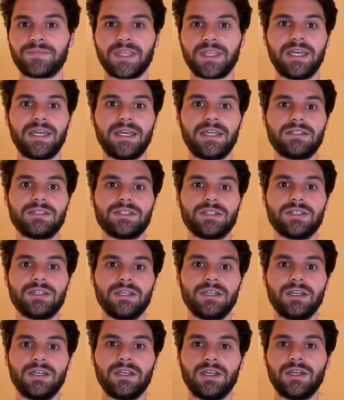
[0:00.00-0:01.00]
And
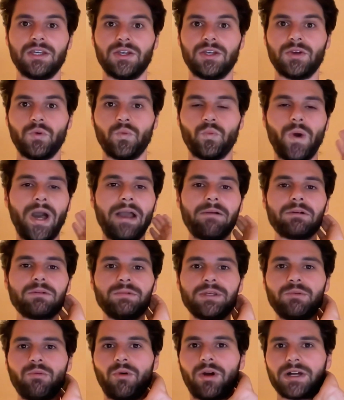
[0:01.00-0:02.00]
why would
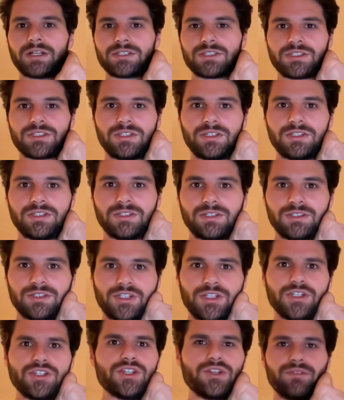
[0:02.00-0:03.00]
we want
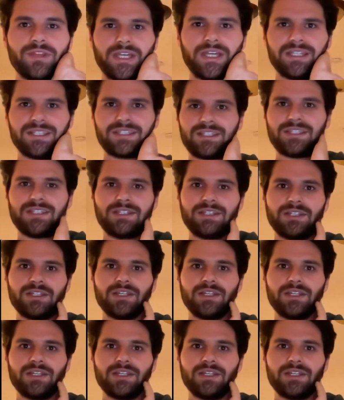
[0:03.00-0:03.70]
to do this?